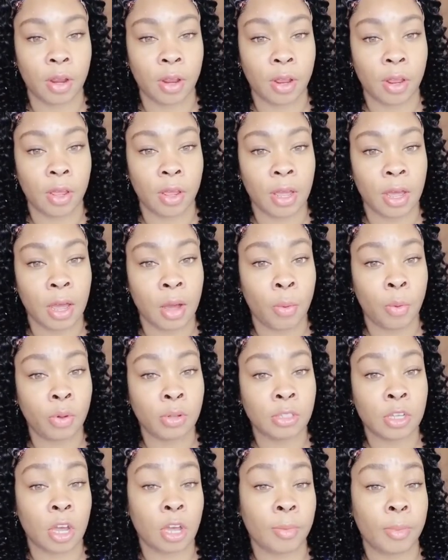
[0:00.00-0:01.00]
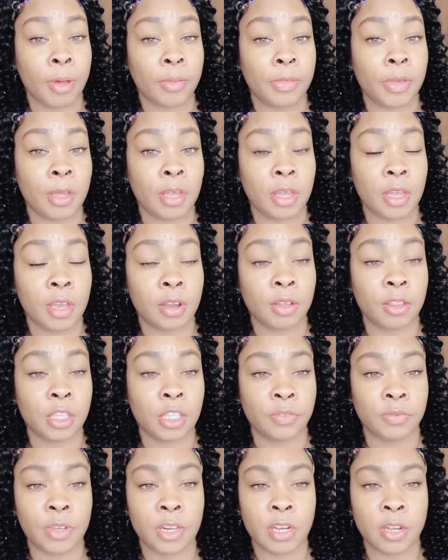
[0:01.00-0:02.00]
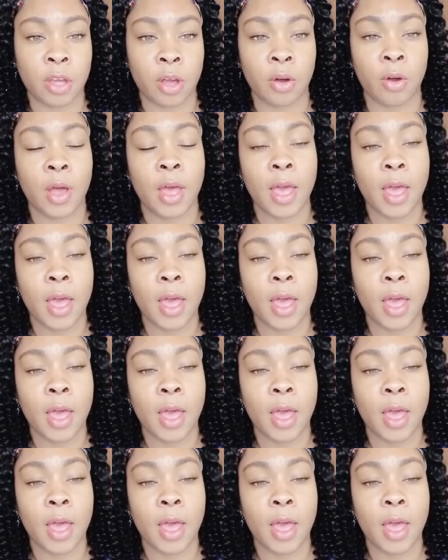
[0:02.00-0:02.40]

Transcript: I won't talk about that here in this video.